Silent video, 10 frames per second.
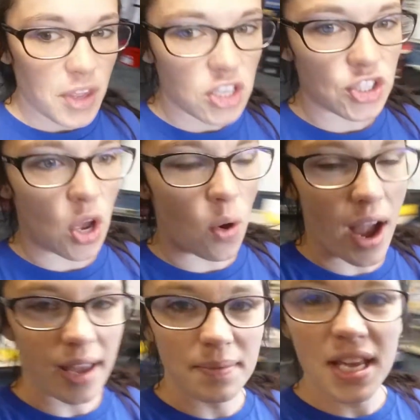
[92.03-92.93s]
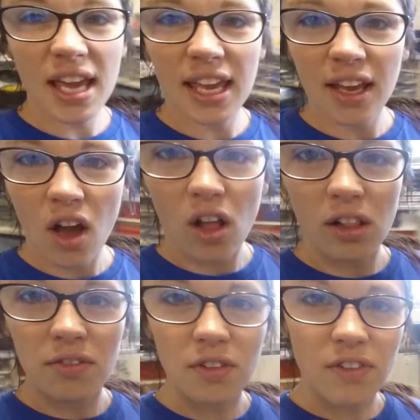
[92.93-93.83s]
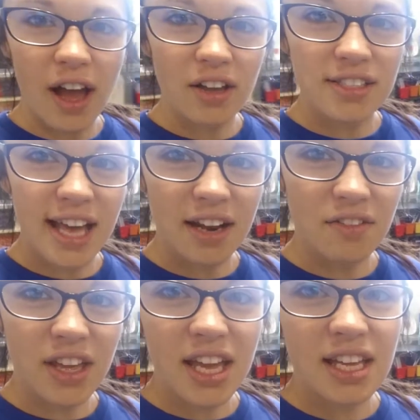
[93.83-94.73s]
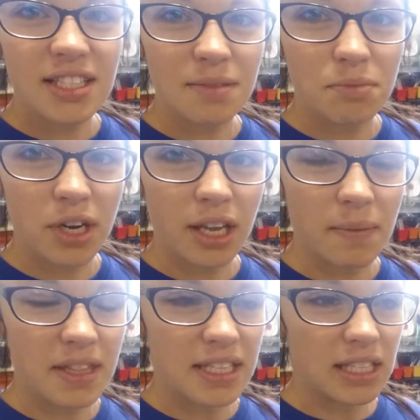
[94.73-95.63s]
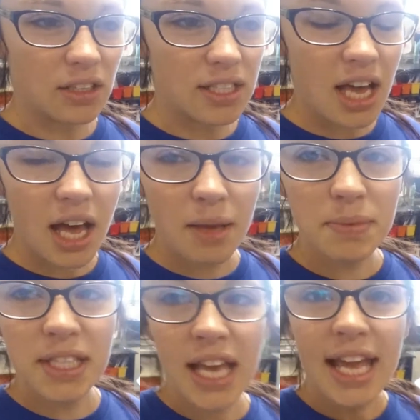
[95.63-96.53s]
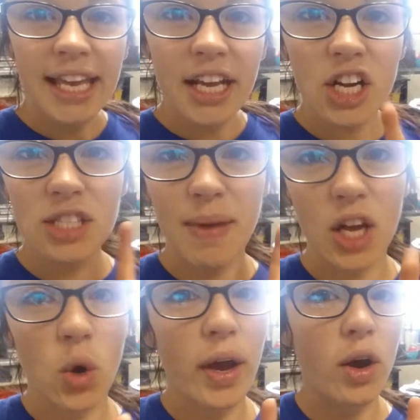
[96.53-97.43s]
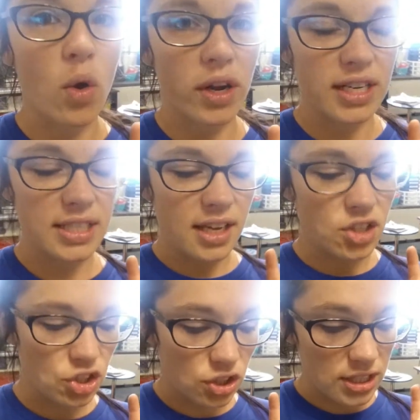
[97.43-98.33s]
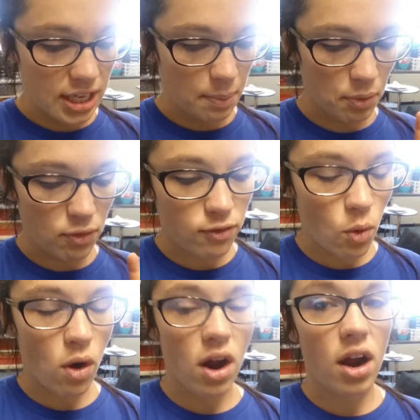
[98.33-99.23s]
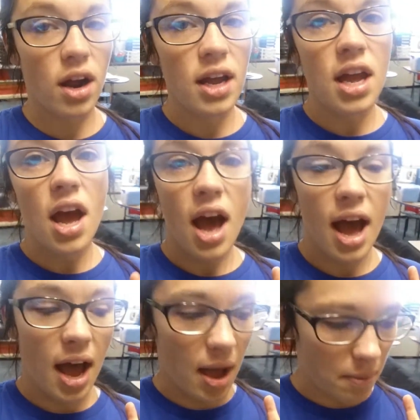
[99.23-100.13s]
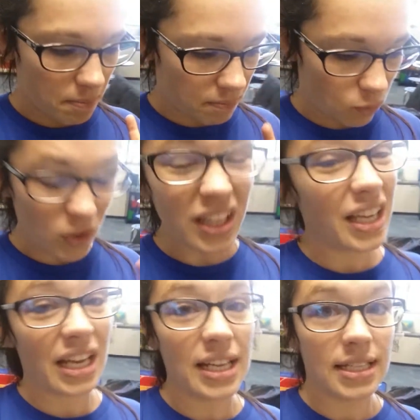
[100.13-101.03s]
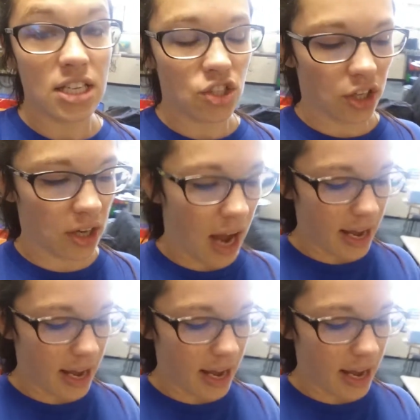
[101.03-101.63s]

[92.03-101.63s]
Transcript: So I am taking all of the files out of it and putting them in these little tubs. Here's my quick organizational tip for really any teacher.